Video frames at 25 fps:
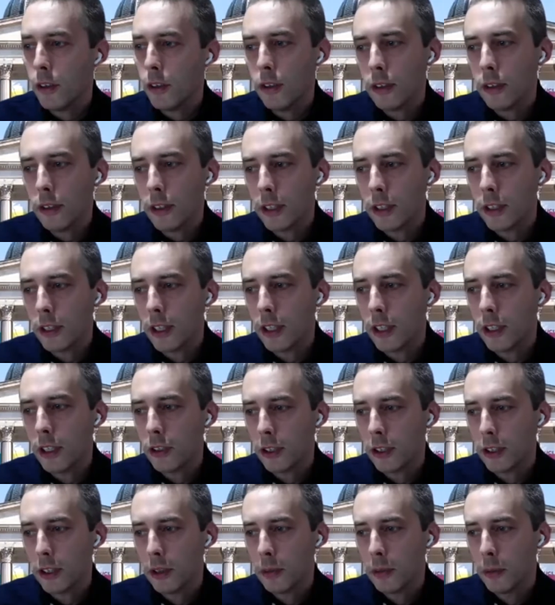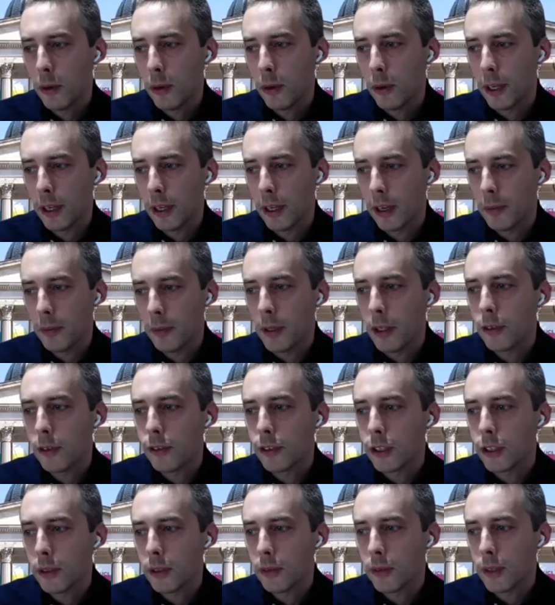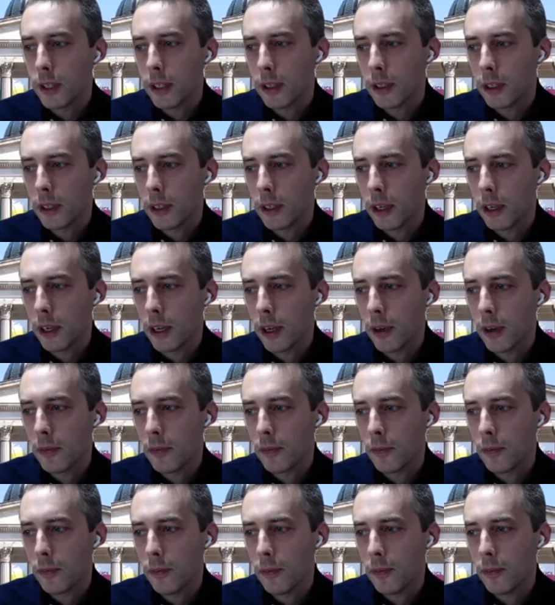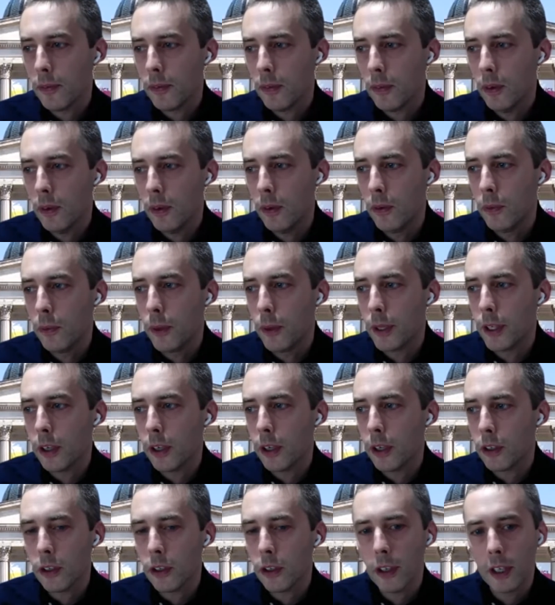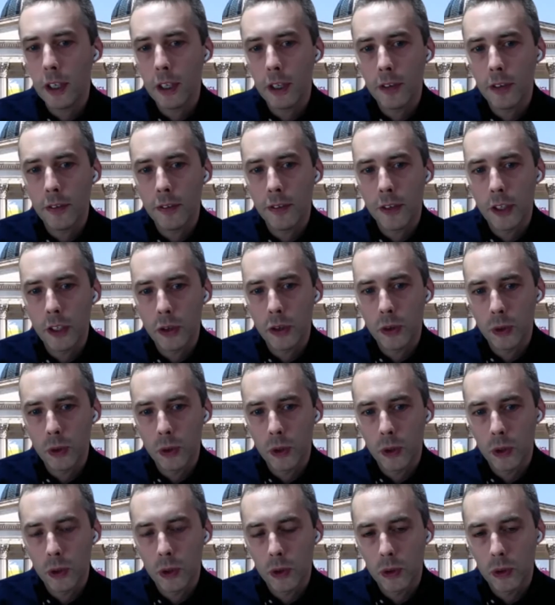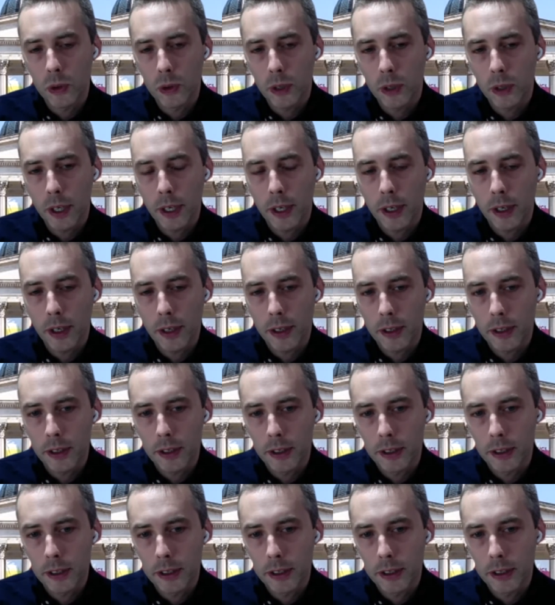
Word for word: don't, it's an interesting point. I mean, obviously we um, we don't know the individual uh,